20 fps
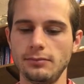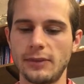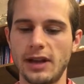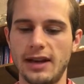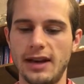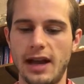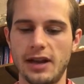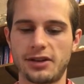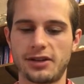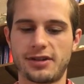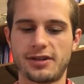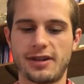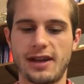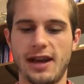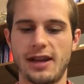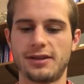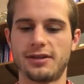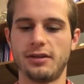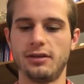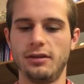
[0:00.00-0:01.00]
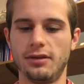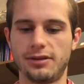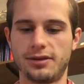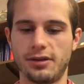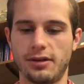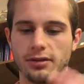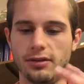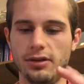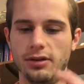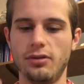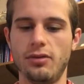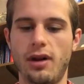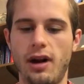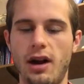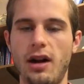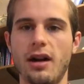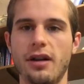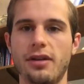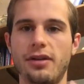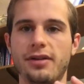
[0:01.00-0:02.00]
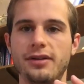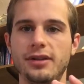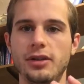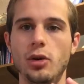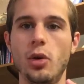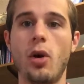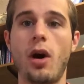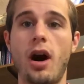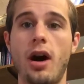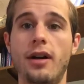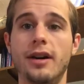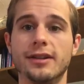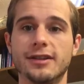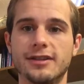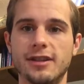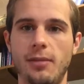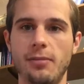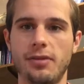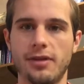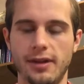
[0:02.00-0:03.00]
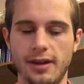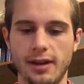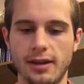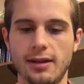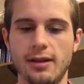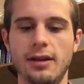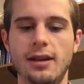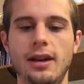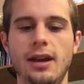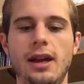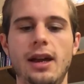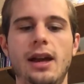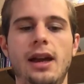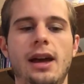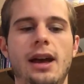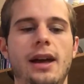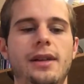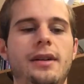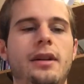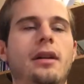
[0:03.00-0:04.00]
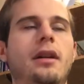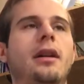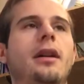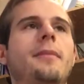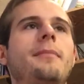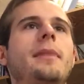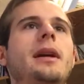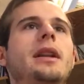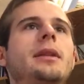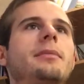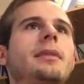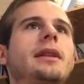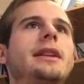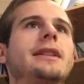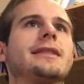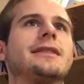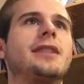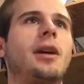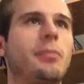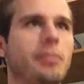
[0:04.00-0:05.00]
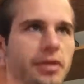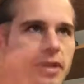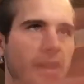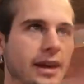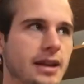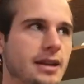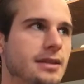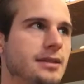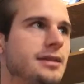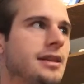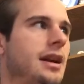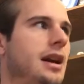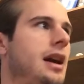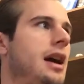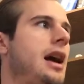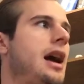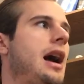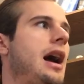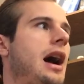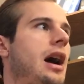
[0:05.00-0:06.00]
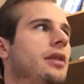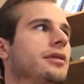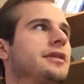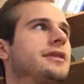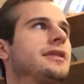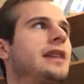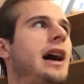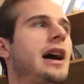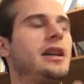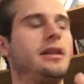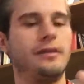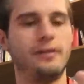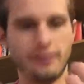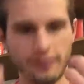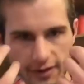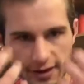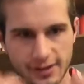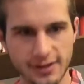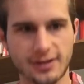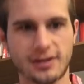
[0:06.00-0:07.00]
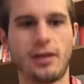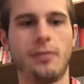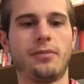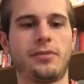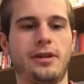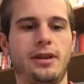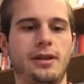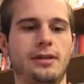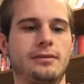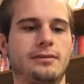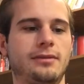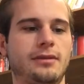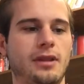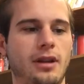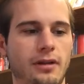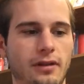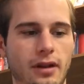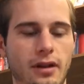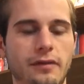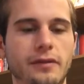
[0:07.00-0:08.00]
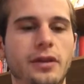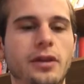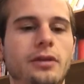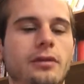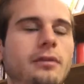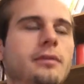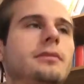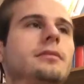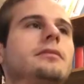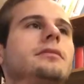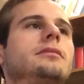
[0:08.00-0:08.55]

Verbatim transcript: And not just that. So, so you, are a, you are a something. And there are many, many somethings outside of this something, of you.